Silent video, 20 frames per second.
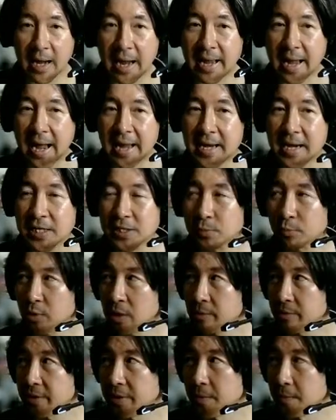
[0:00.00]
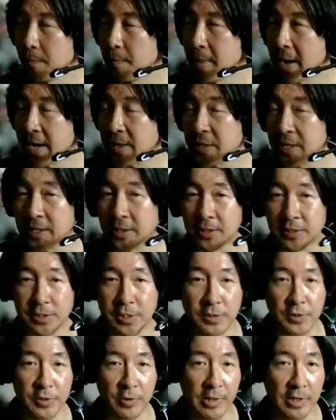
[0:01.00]
I guess probably the main thing to
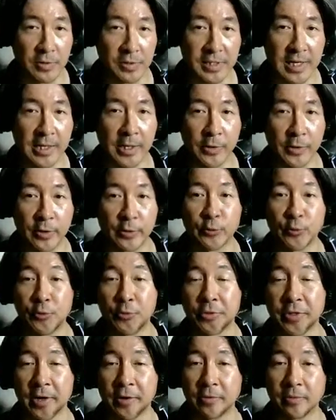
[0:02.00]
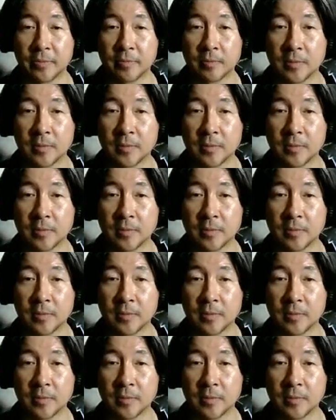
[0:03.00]
start at getting the truth out.